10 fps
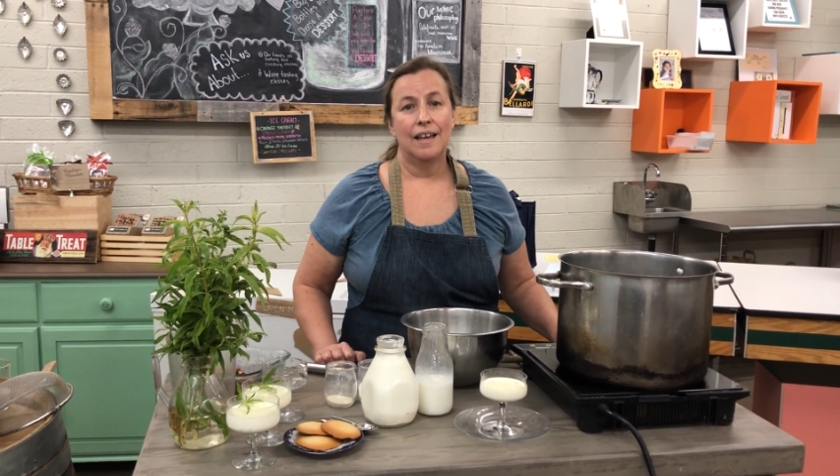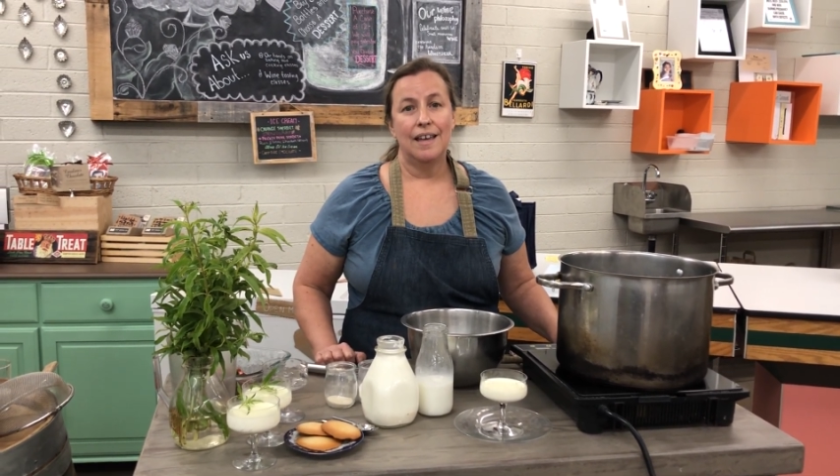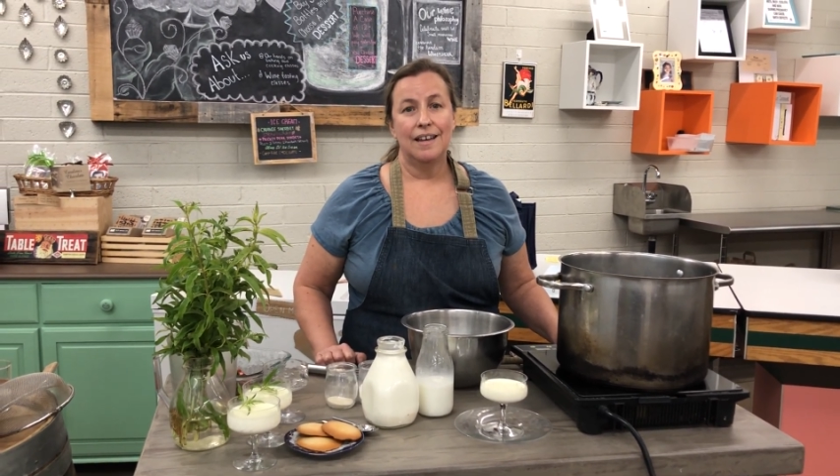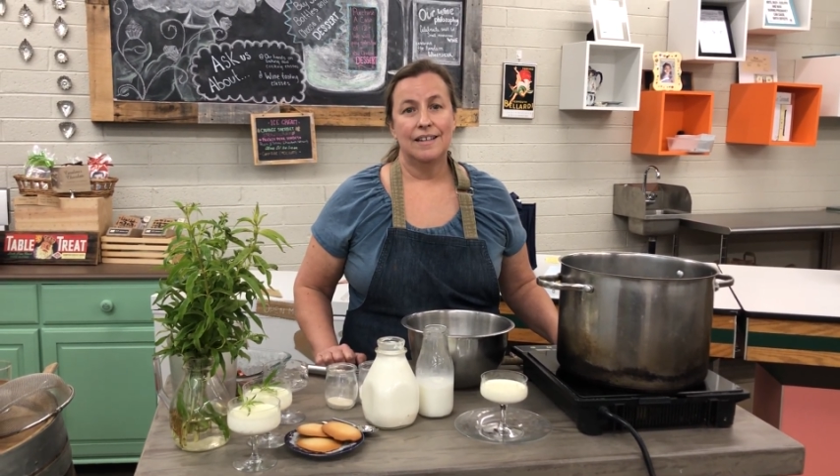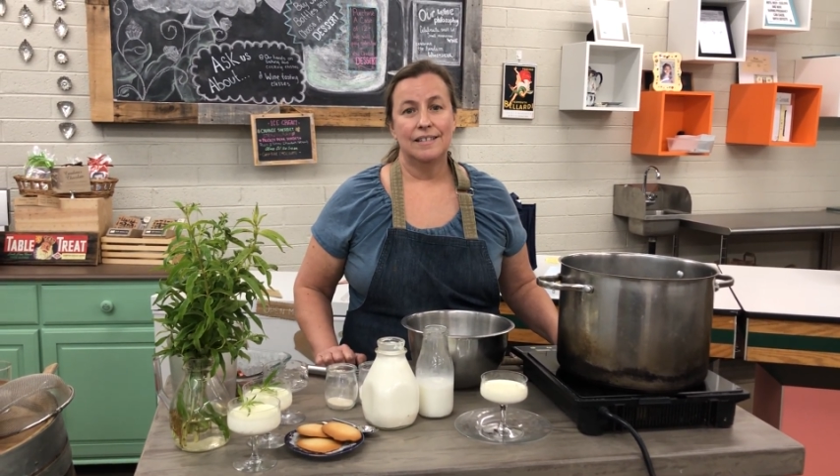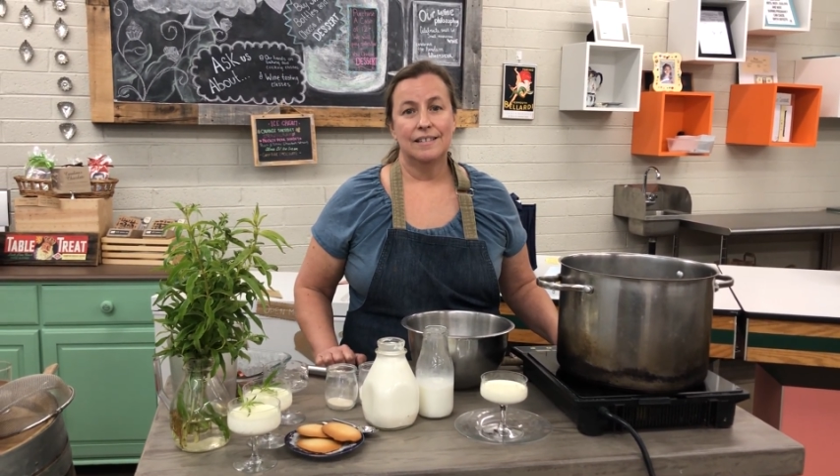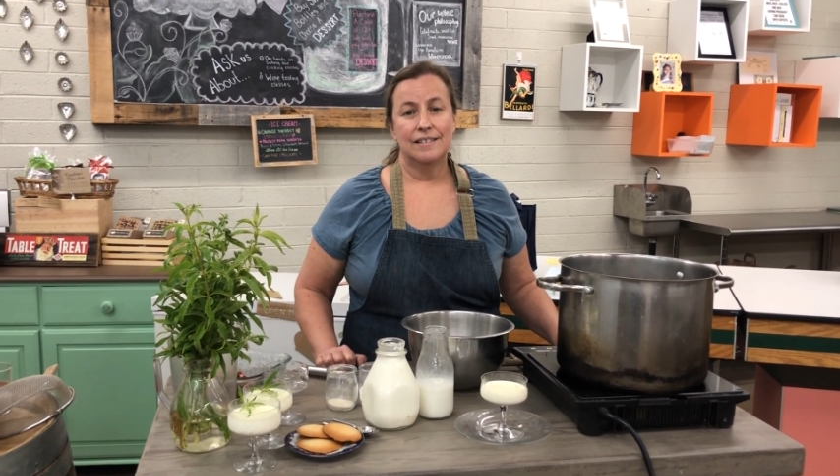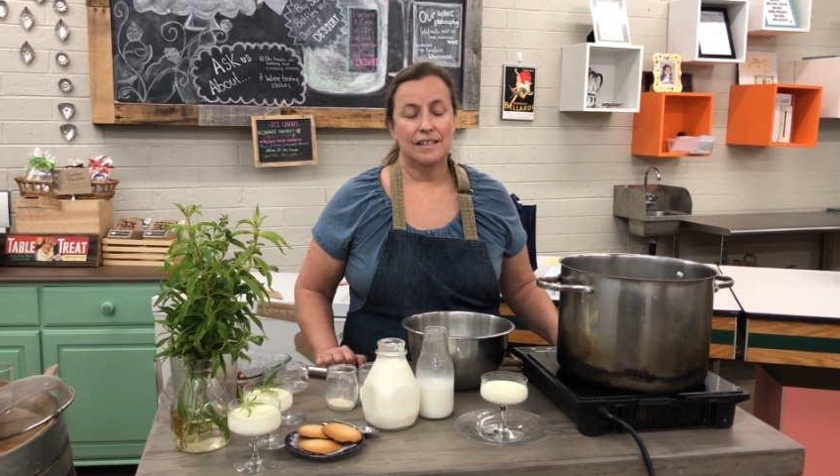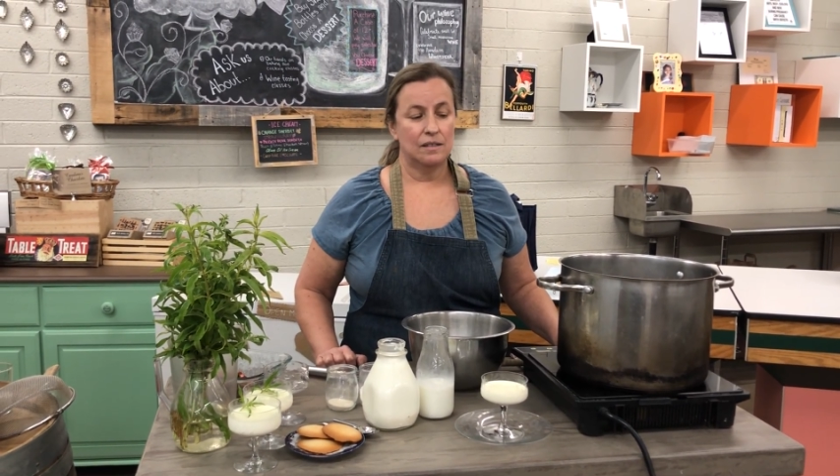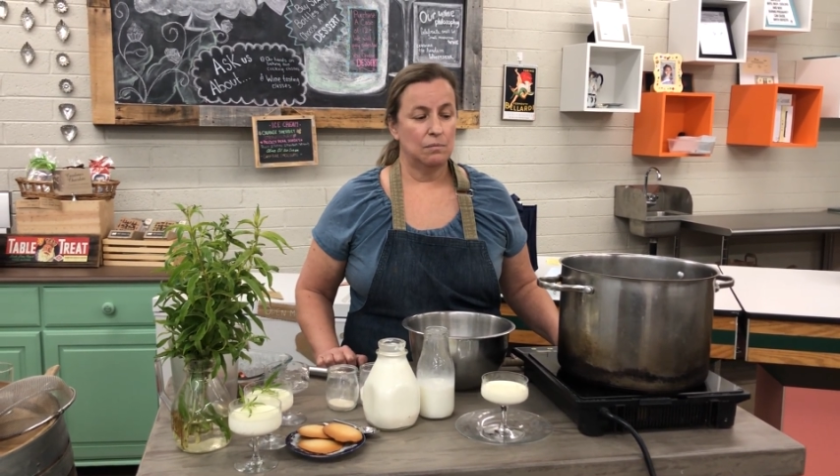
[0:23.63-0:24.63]
and
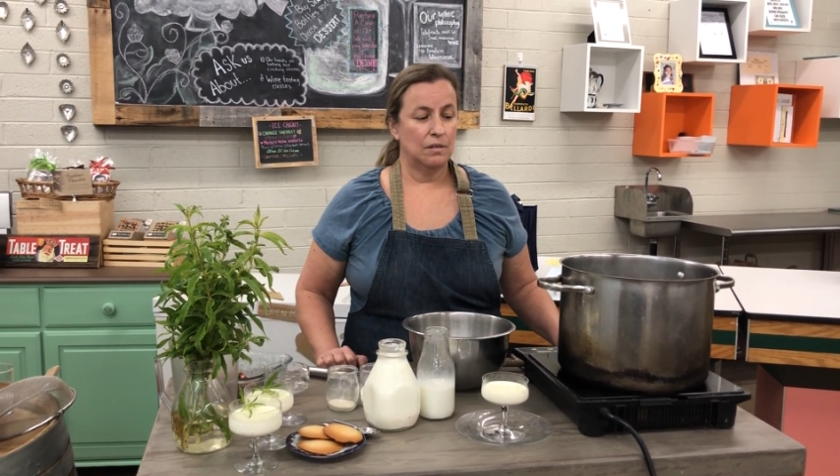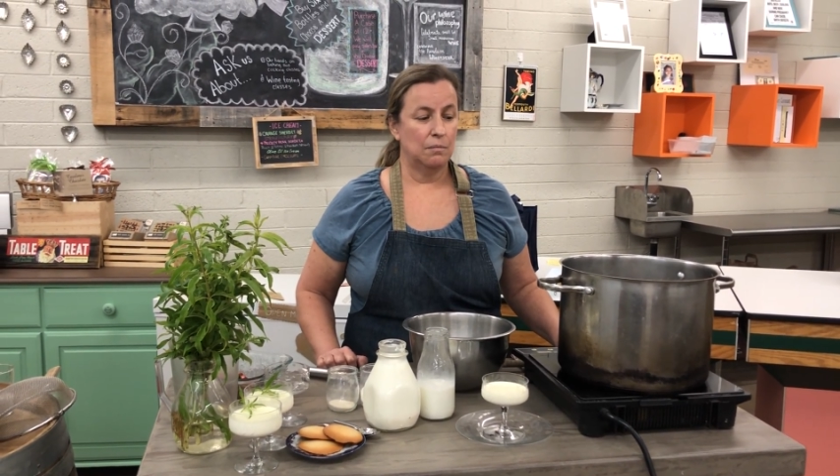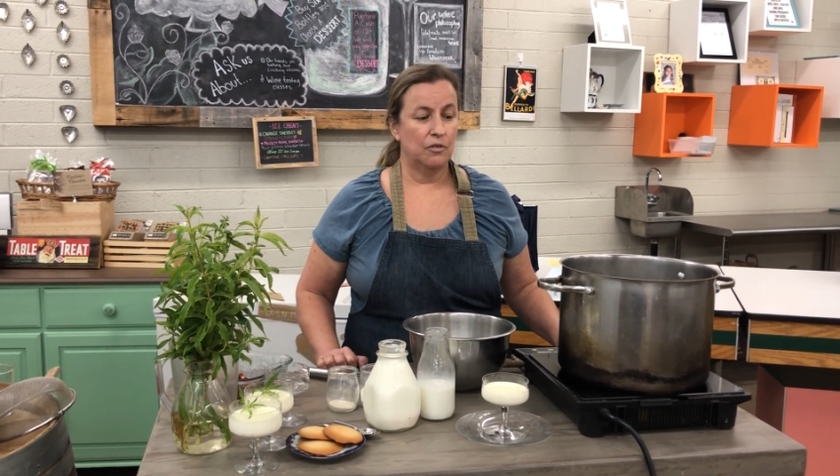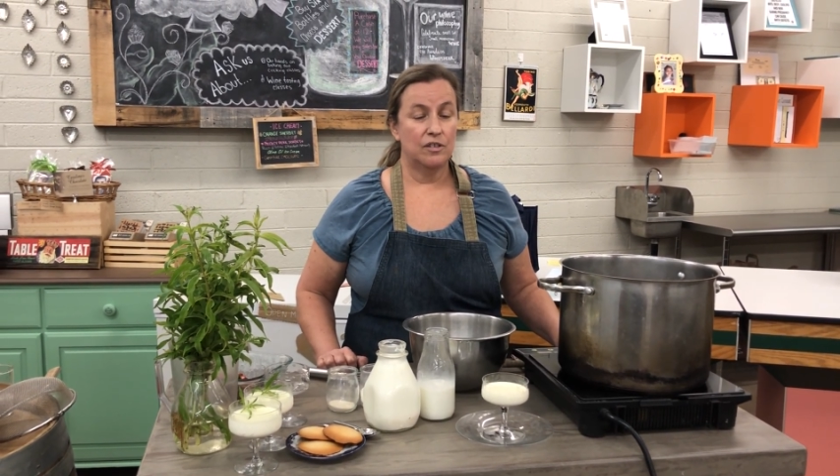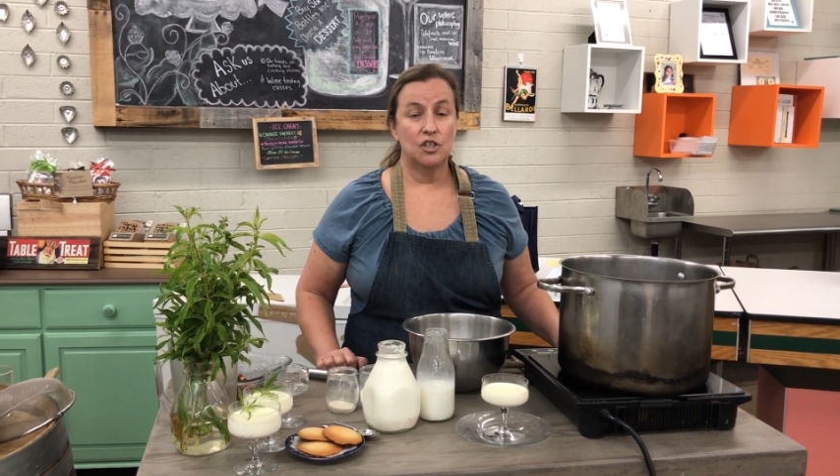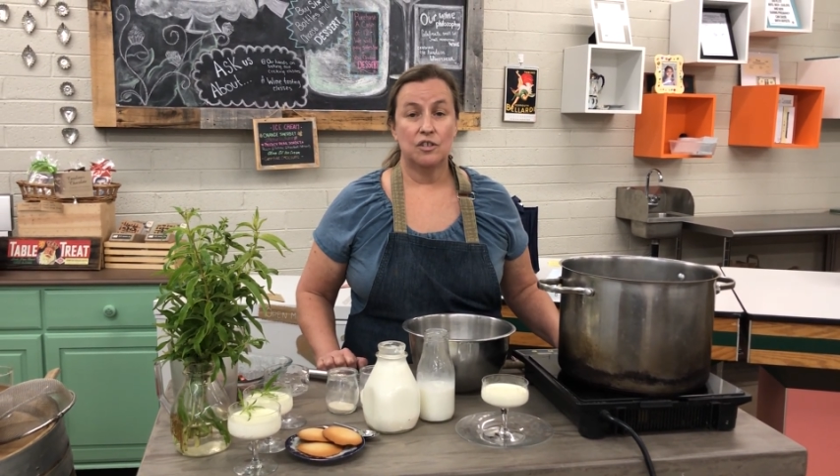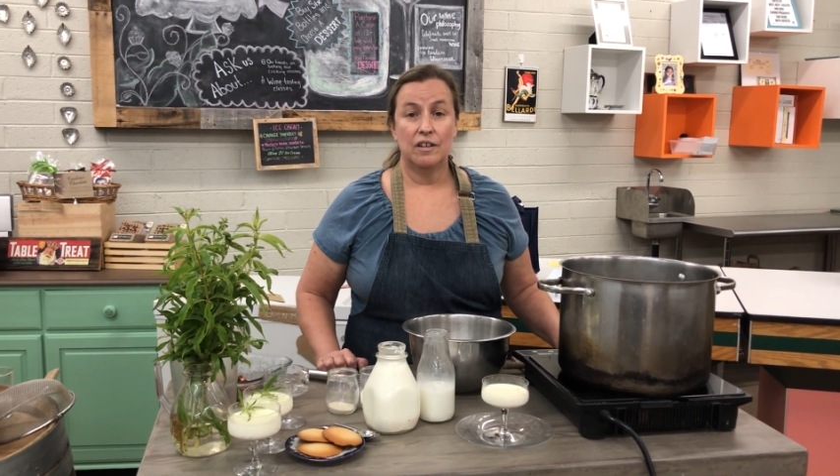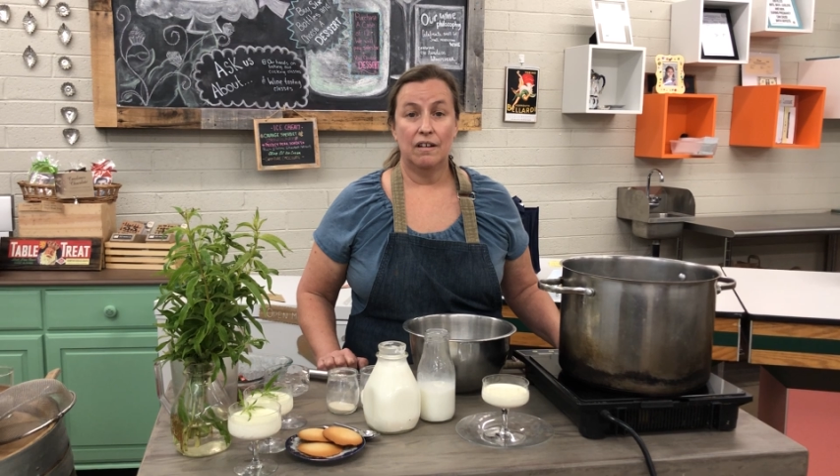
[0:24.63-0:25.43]
that's what I'm going to show you